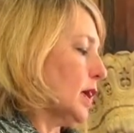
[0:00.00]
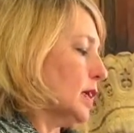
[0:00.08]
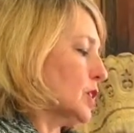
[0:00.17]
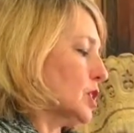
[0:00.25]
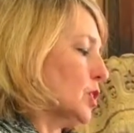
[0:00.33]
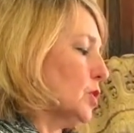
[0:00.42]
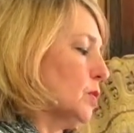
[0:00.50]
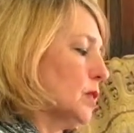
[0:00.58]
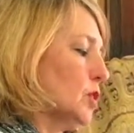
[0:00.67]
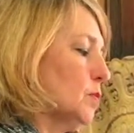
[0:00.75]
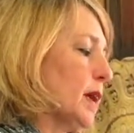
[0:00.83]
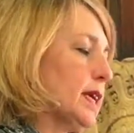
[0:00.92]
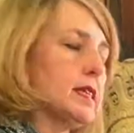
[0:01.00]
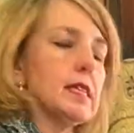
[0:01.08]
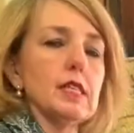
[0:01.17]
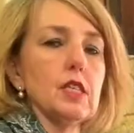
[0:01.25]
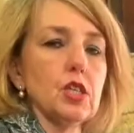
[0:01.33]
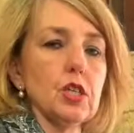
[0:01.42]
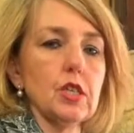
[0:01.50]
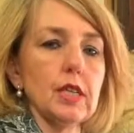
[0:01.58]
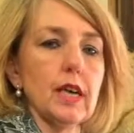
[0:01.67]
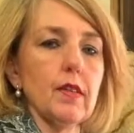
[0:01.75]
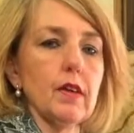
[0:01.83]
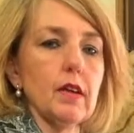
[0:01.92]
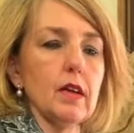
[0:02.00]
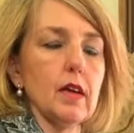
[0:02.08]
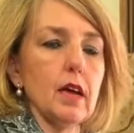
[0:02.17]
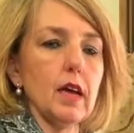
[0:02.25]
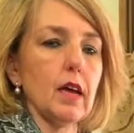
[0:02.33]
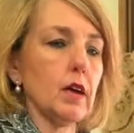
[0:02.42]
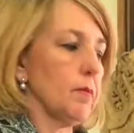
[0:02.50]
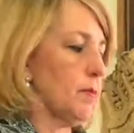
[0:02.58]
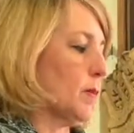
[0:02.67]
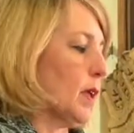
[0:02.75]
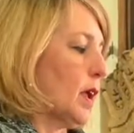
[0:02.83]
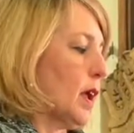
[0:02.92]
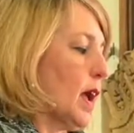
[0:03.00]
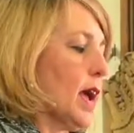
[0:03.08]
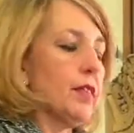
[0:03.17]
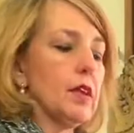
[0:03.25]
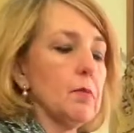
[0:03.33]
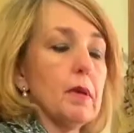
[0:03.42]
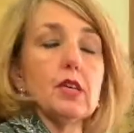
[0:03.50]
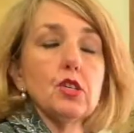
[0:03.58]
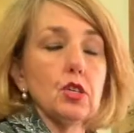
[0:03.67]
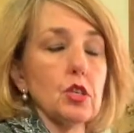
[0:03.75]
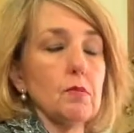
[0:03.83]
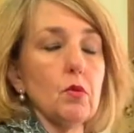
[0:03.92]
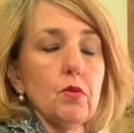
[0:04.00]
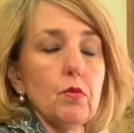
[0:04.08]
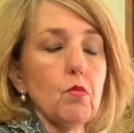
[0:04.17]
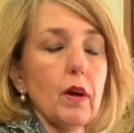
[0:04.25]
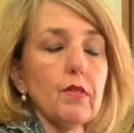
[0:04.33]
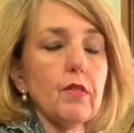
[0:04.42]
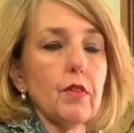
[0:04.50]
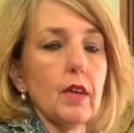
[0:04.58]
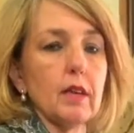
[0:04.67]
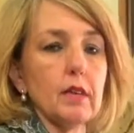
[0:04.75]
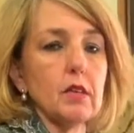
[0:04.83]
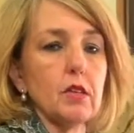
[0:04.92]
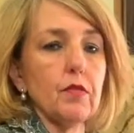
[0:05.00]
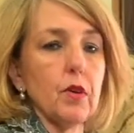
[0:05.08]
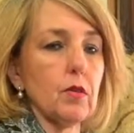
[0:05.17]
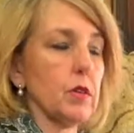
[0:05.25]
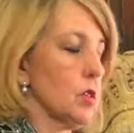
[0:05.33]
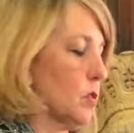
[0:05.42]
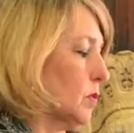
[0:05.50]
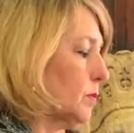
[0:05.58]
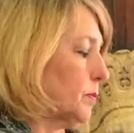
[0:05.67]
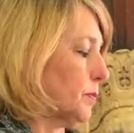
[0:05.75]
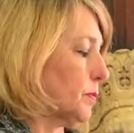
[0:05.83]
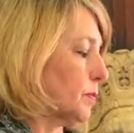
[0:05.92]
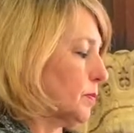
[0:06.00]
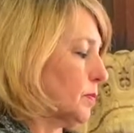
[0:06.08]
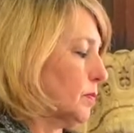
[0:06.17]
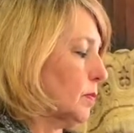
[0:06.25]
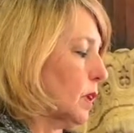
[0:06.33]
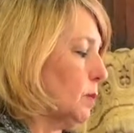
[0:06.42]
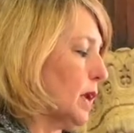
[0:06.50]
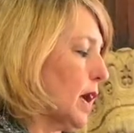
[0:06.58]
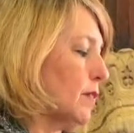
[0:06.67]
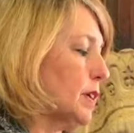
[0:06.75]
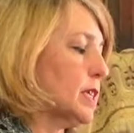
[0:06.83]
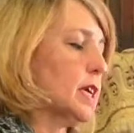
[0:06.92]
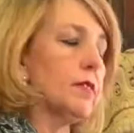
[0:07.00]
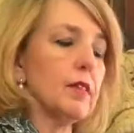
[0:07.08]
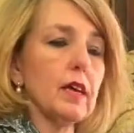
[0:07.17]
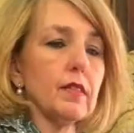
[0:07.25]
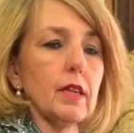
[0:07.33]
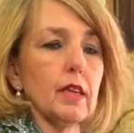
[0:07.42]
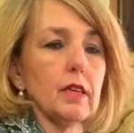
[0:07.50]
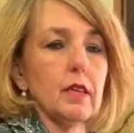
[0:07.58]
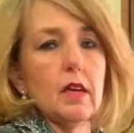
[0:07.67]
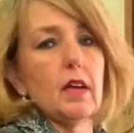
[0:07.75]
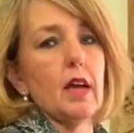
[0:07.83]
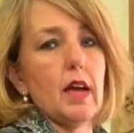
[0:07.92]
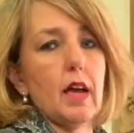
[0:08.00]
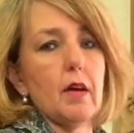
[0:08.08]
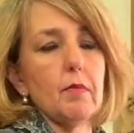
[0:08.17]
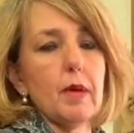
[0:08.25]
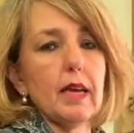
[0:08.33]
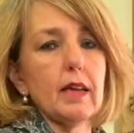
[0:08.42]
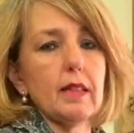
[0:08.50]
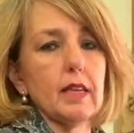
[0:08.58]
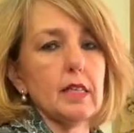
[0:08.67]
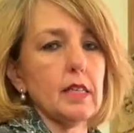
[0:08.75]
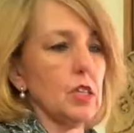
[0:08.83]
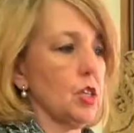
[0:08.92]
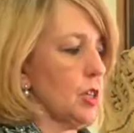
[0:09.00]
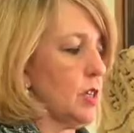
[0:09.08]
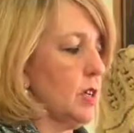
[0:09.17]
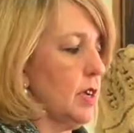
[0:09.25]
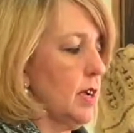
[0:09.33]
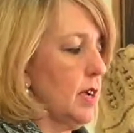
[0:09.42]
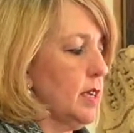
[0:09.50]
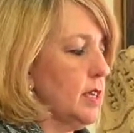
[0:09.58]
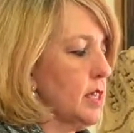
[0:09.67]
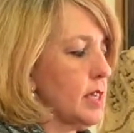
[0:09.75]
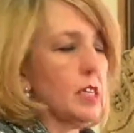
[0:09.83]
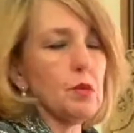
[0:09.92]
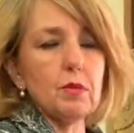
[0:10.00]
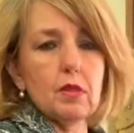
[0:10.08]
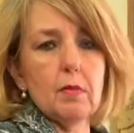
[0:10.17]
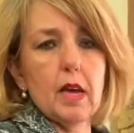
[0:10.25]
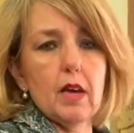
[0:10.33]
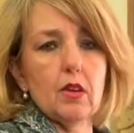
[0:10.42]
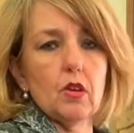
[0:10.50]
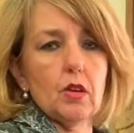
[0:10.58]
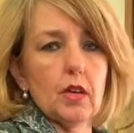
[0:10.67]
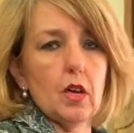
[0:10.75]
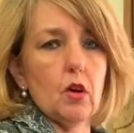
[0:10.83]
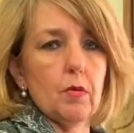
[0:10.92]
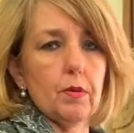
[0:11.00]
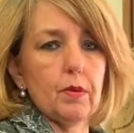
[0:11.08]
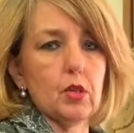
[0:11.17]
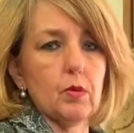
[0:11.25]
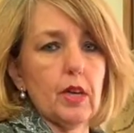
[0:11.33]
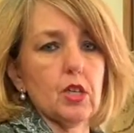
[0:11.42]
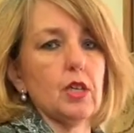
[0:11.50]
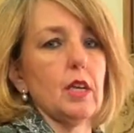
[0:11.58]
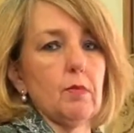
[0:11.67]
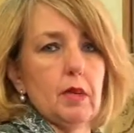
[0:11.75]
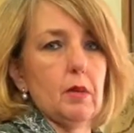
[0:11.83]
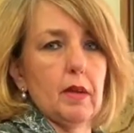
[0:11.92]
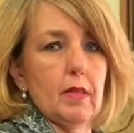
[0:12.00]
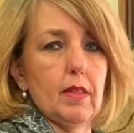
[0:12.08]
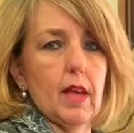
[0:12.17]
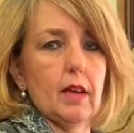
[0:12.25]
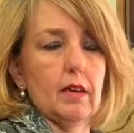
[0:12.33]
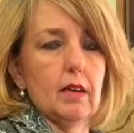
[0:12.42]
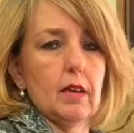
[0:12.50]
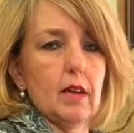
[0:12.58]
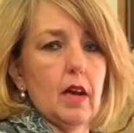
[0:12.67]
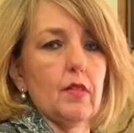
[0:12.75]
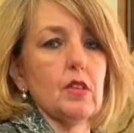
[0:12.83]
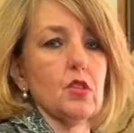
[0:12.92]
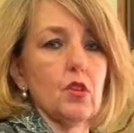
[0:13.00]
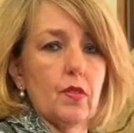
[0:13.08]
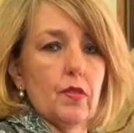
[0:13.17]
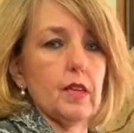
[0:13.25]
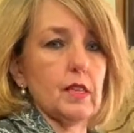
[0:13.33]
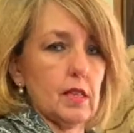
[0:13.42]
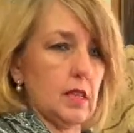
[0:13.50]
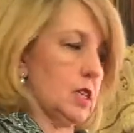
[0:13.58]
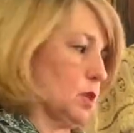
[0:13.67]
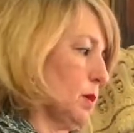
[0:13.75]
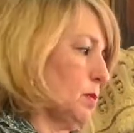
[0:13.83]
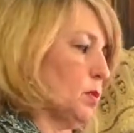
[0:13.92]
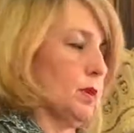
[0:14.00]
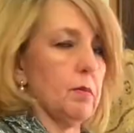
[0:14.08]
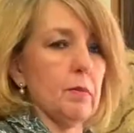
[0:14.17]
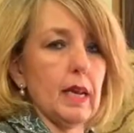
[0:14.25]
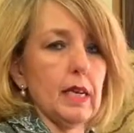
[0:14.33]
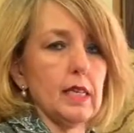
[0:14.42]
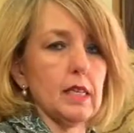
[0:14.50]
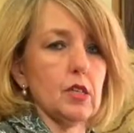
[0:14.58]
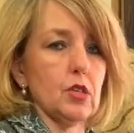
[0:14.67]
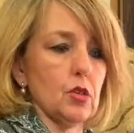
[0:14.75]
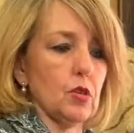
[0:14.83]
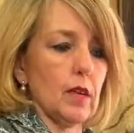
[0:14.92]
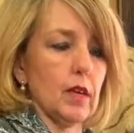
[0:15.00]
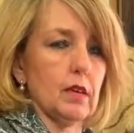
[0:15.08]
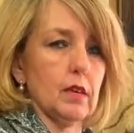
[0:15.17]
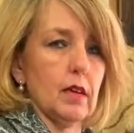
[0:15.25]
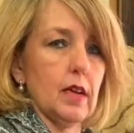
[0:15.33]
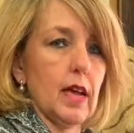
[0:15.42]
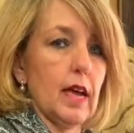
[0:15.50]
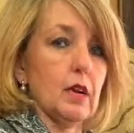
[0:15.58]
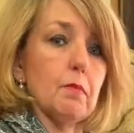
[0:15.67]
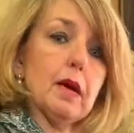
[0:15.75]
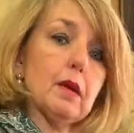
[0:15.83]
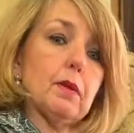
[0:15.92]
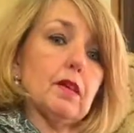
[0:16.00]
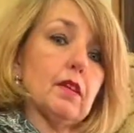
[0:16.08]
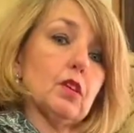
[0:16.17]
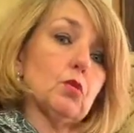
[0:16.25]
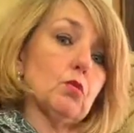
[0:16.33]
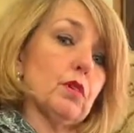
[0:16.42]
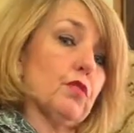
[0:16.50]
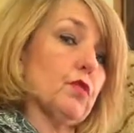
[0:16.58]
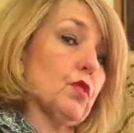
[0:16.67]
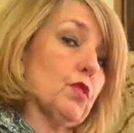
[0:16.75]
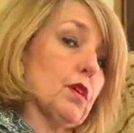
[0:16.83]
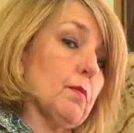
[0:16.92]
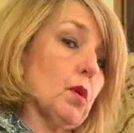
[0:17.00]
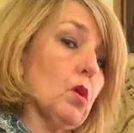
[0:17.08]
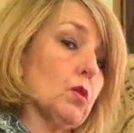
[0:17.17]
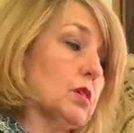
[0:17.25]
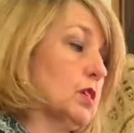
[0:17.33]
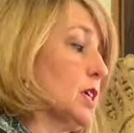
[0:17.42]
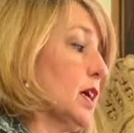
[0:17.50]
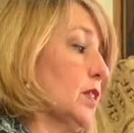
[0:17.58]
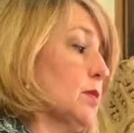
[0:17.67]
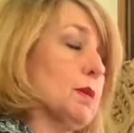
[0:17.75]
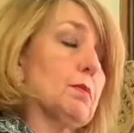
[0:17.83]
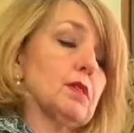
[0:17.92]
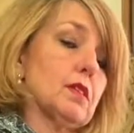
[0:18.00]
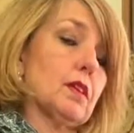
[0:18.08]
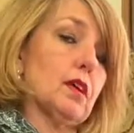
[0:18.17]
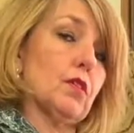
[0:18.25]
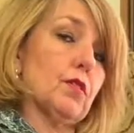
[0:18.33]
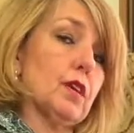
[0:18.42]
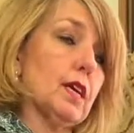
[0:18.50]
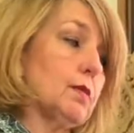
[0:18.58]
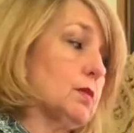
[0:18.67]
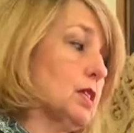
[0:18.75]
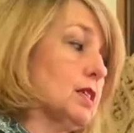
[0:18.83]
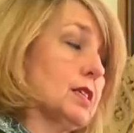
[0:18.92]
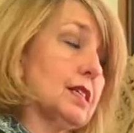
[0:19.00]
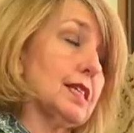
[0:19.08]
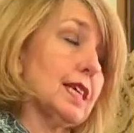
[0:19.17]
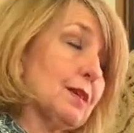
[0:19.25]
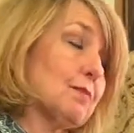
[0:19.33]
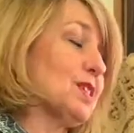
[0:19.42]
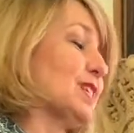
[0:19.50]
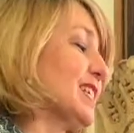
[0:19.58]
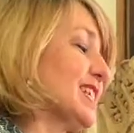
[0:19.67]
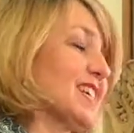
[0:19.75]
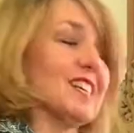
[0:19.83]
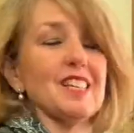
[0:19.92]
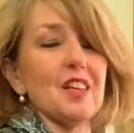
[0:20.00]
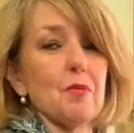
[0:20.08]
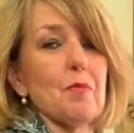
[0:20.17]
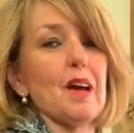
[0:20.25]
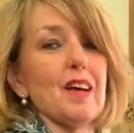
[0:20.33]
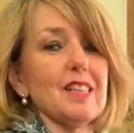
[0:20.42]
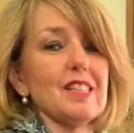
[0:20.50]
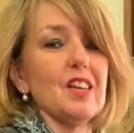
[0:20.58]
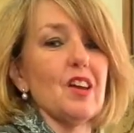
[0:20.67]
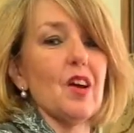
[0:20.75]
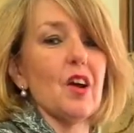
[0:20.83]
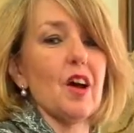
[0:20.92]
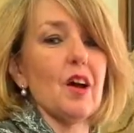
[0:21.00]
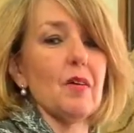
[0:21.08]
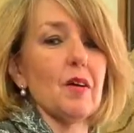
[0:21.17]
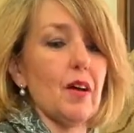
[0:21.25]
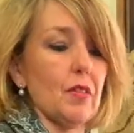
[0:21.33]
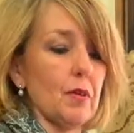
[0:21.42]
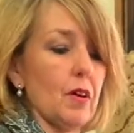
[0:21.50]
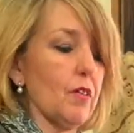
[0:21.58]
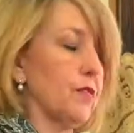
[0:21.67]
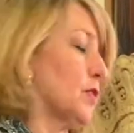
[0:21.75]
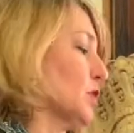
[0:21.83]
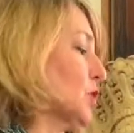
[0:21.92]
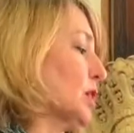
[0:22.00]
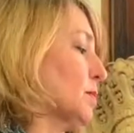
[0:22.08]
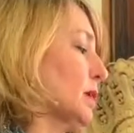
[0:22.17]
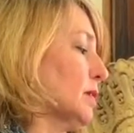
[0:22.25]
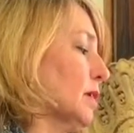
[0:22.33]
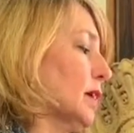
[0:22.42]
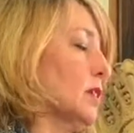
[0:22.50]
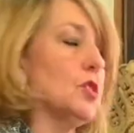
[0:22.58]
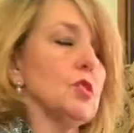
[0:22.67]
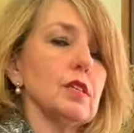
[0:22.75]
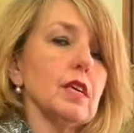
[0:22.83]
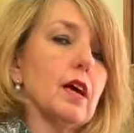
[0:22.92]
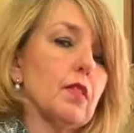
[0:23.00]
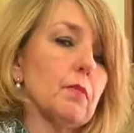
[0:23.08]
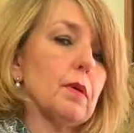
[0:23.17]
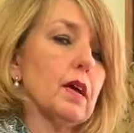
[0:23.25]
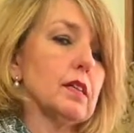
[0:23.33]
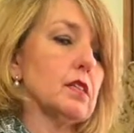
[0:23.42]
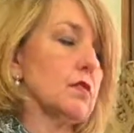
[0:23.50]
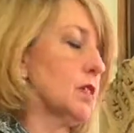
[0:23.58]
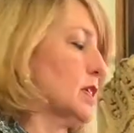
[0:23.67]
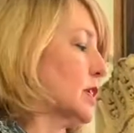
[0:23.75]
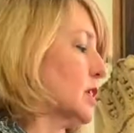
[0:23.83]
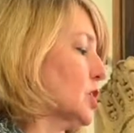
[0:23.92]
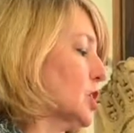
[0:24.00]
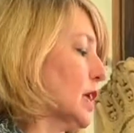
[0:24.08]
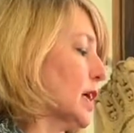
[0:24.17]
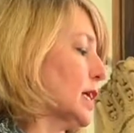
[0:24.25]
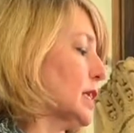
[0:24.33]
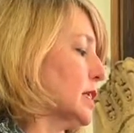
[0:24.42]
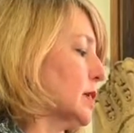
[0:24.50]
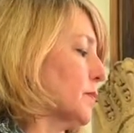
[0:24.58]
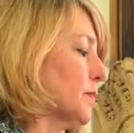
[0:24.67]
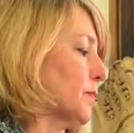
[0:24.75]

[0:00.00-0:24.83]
So you make the decision together, and they may choose more than one thing to focus on. But having done that then, making that decision, discuss with them how you can help to actually implement that. Are there certain things that need to be put in place to do that? And it may be that you'll refer them on to other members of the health team to discuss other parts of the treatment and using other parts of the decision aids.